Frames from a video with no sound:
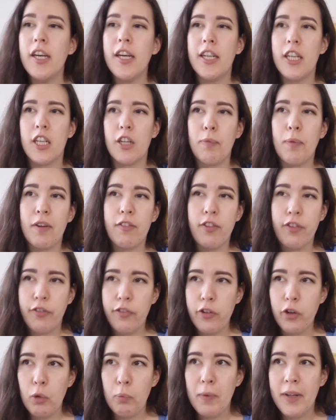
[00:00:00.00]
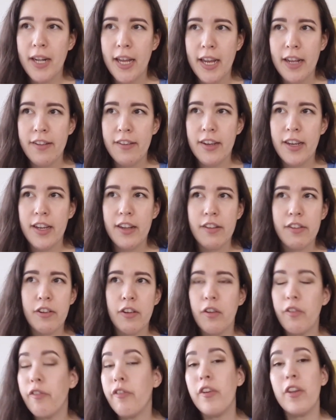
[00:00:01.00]
then I'd be able to film and edit
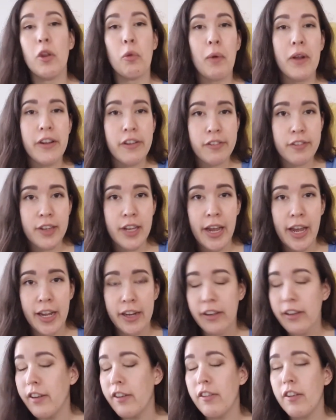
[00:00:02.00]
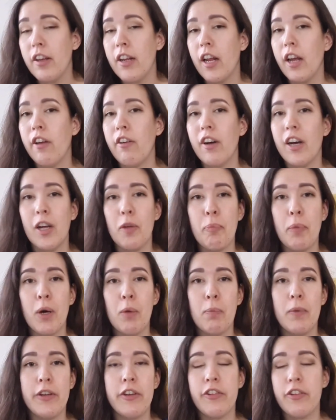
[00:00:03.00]
for the Wednesday ahead, because you know I
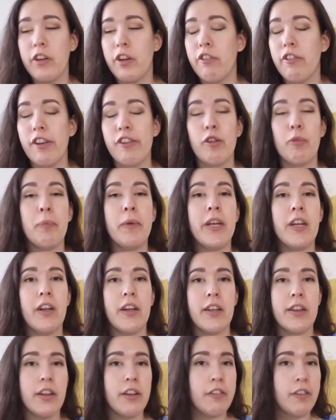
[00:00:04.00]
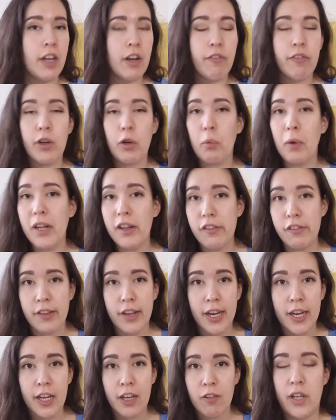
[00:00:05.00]
publish a recipe like this every
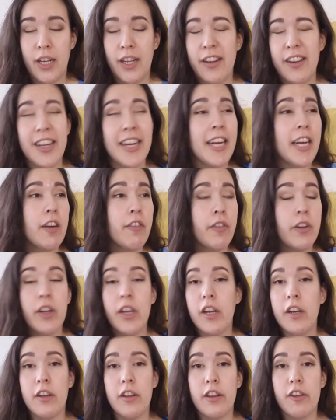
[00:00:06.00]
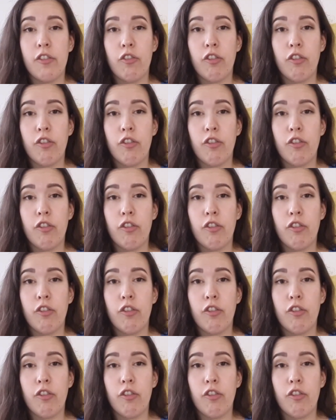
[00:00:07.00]
Wednesday. And even though this